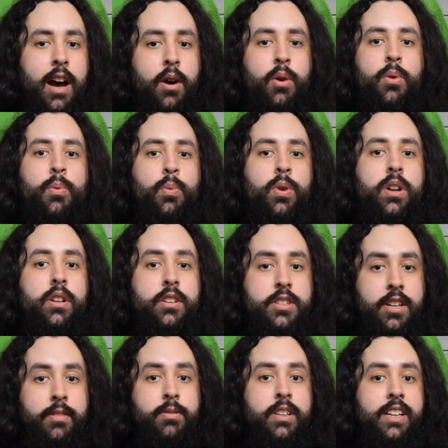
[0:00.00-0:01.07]
out
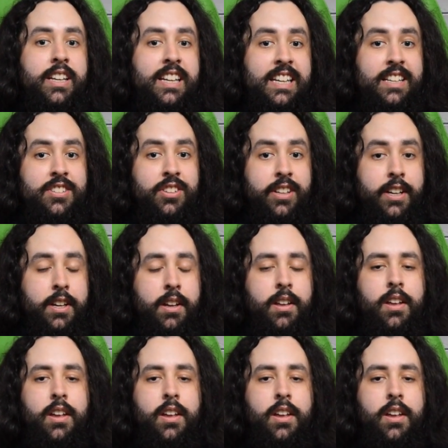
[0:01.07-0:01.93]
relatively easily.